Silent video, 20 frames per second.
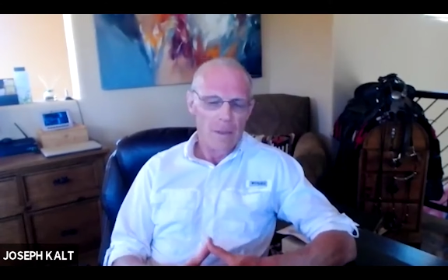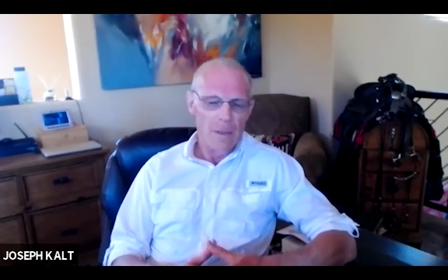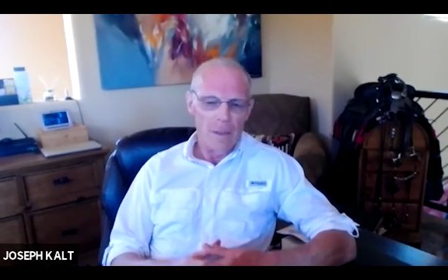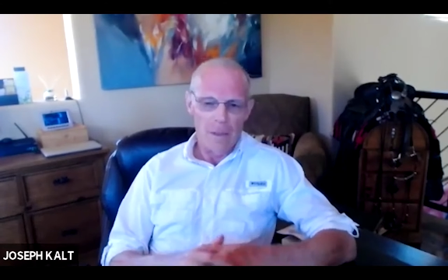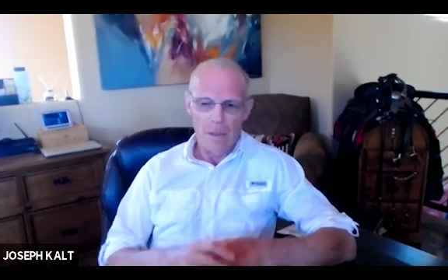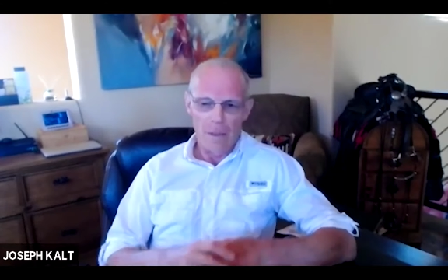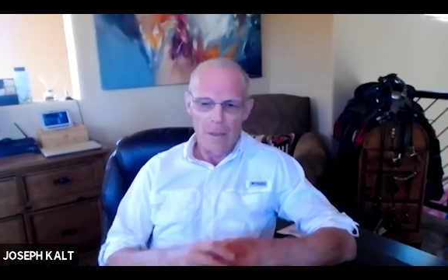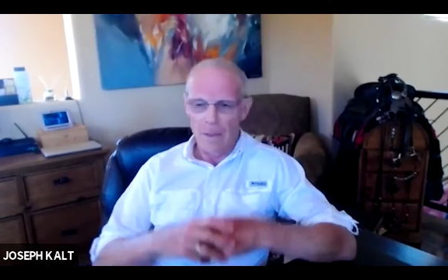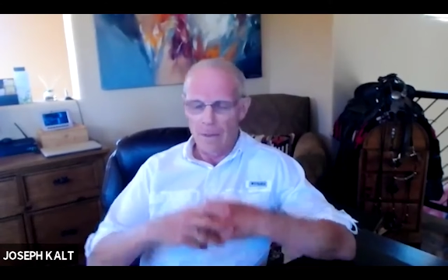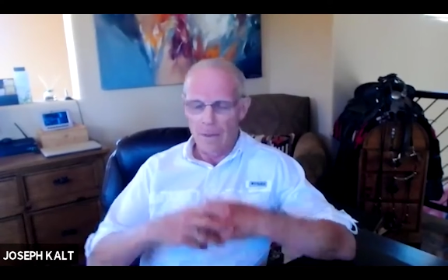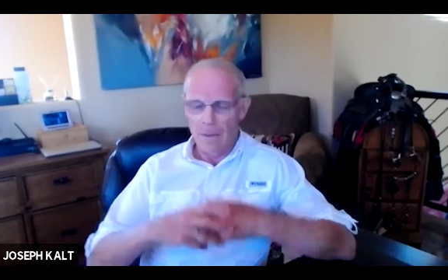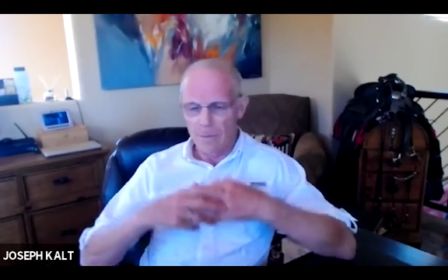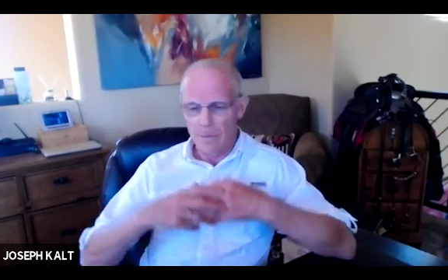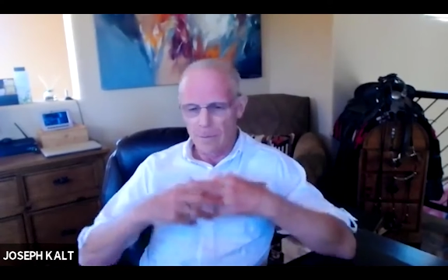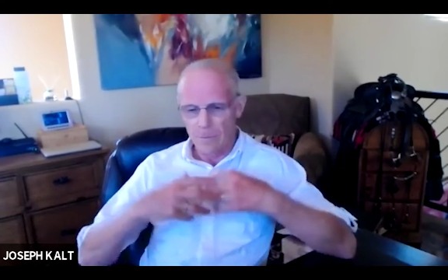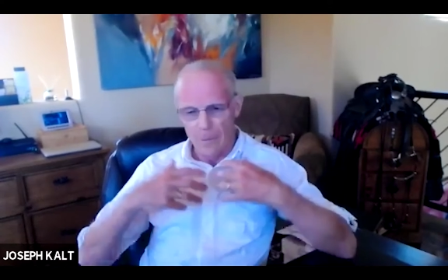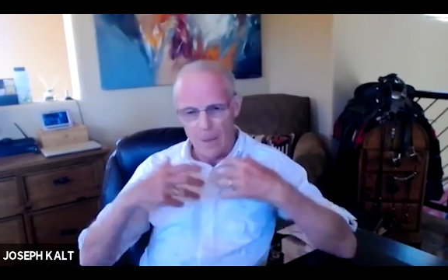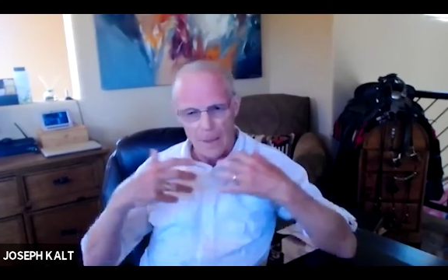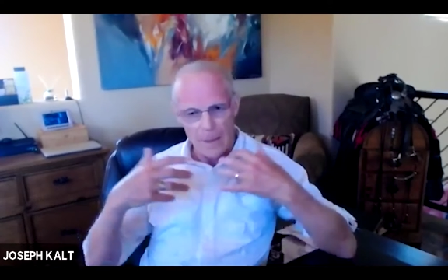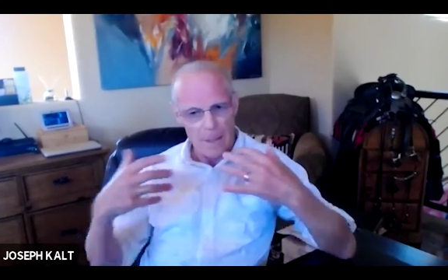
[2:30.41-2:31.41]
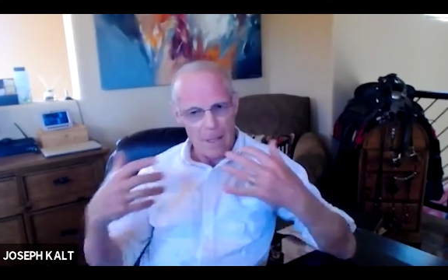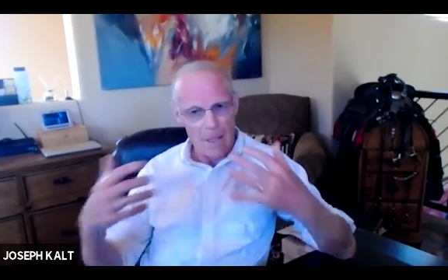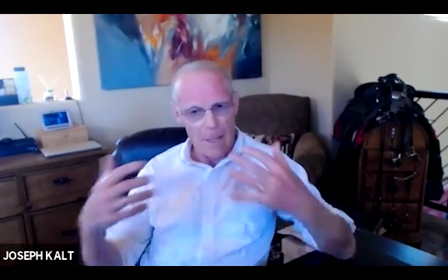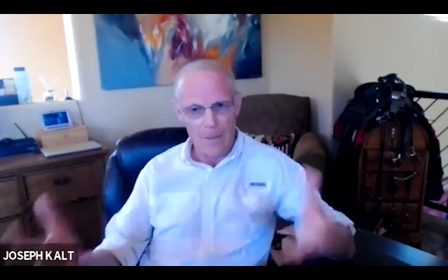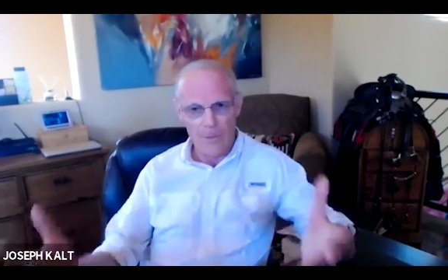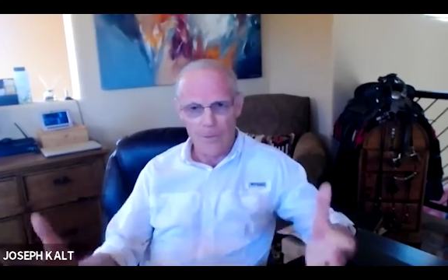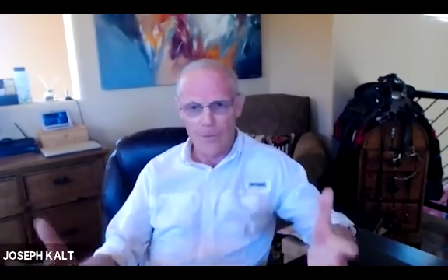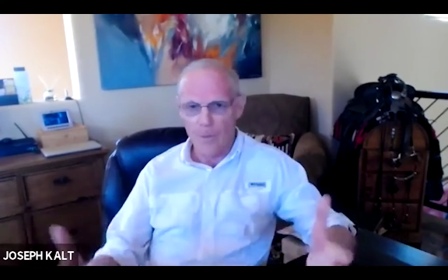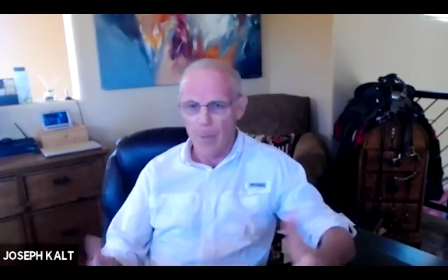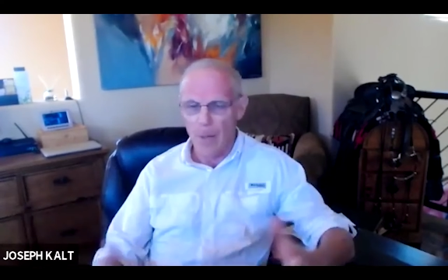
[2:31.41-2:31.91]
run
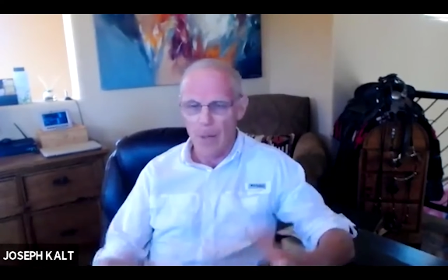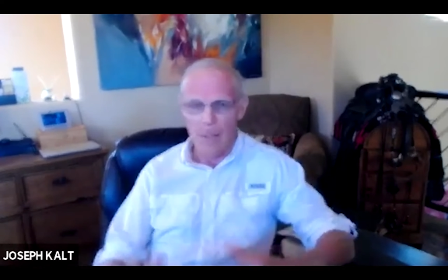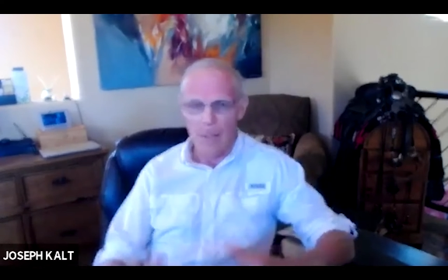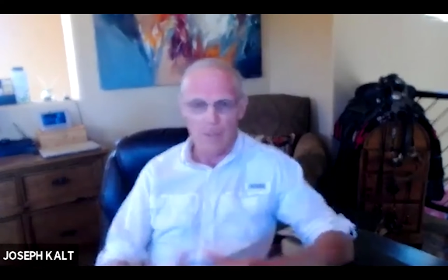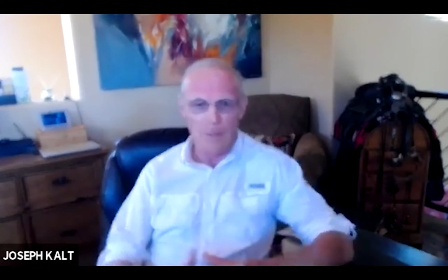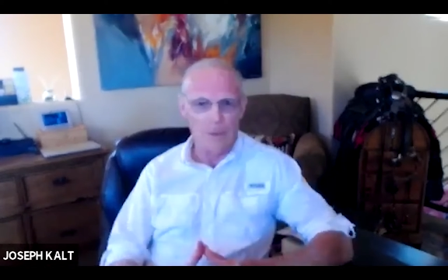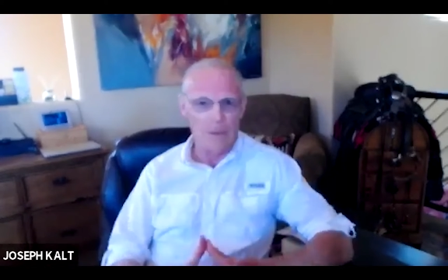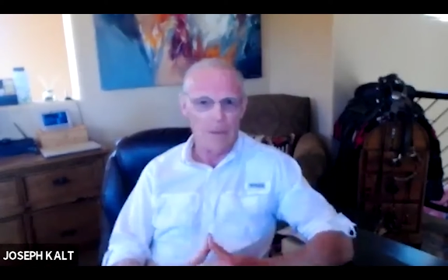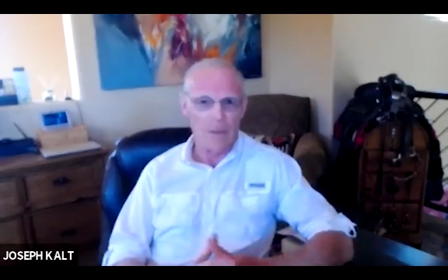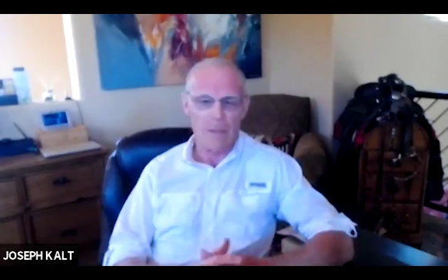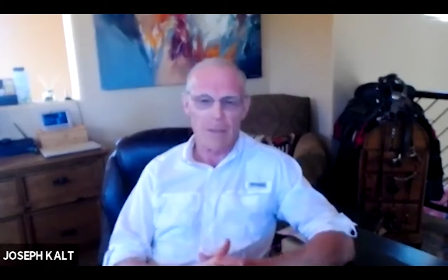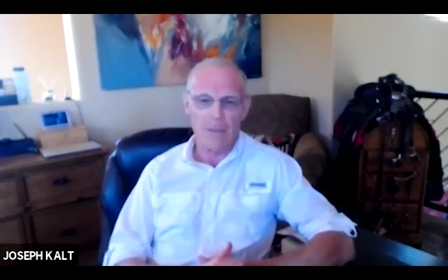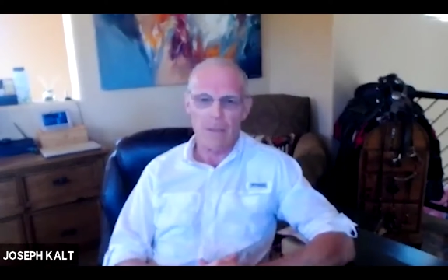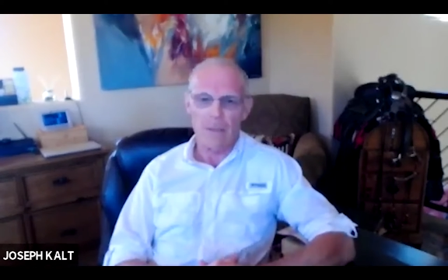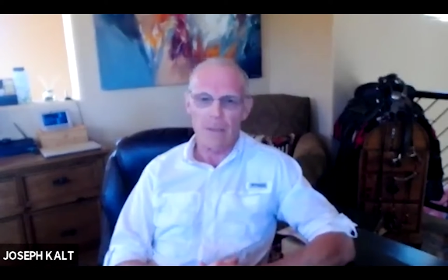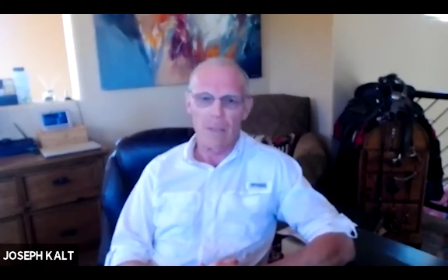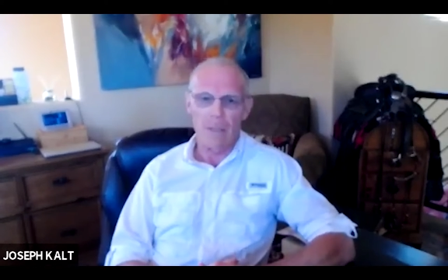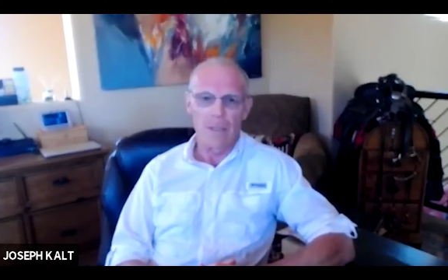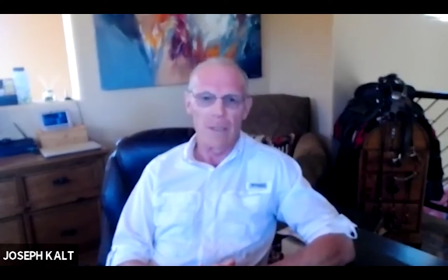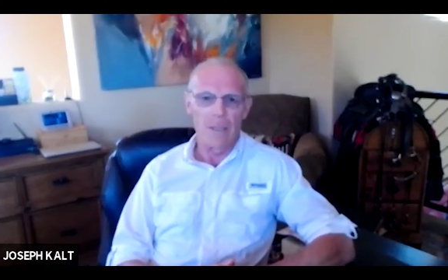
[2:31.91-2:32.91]
health departments,